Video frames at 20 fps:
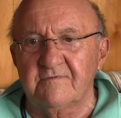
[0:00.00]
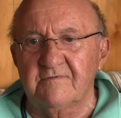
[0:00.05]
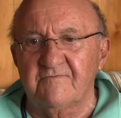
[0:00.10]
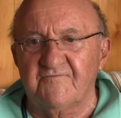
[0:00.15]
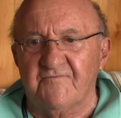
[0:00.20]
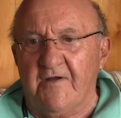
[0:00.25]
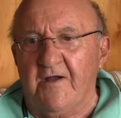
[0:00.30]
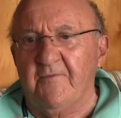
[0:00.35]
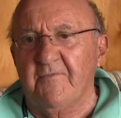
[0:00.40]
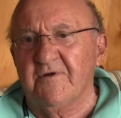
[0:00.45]

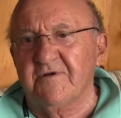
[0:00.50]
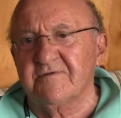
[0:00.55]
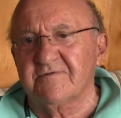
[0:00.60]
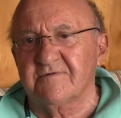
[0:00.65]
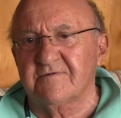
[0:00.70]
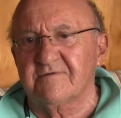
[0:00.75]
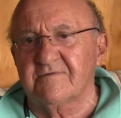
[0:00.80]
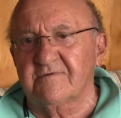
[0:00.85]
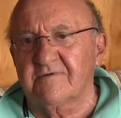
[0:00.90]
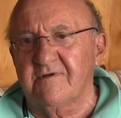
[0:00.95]
farmers
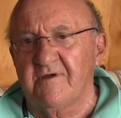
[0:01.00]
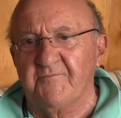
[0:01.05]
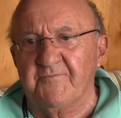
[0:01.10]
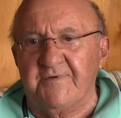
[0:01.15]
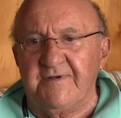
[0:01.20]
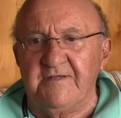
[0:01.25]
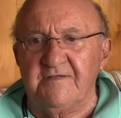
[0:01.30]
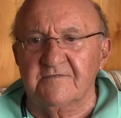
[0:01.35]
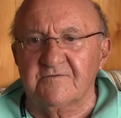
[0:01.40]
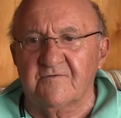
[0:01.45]
or
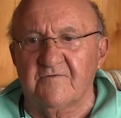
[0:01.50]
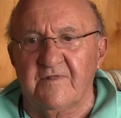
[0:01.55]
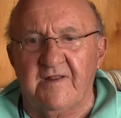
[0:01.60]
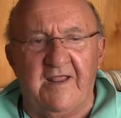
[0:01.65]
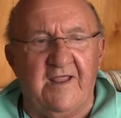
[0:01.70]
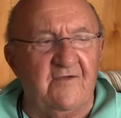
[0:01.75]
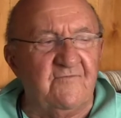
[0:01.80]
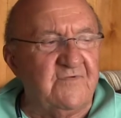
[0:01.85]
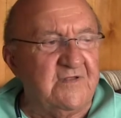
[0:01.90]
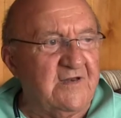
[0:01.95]
companies yeah. or what
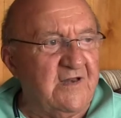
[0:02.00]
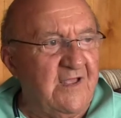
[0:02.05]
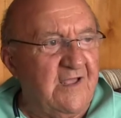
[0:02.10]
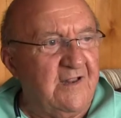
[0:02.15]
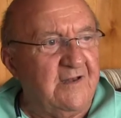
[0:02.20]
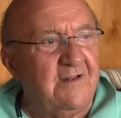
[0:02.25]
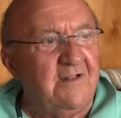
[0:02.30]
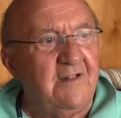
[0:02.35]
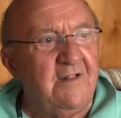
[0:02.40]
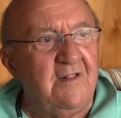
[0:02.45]
have you
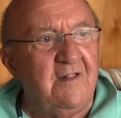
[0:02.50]
not.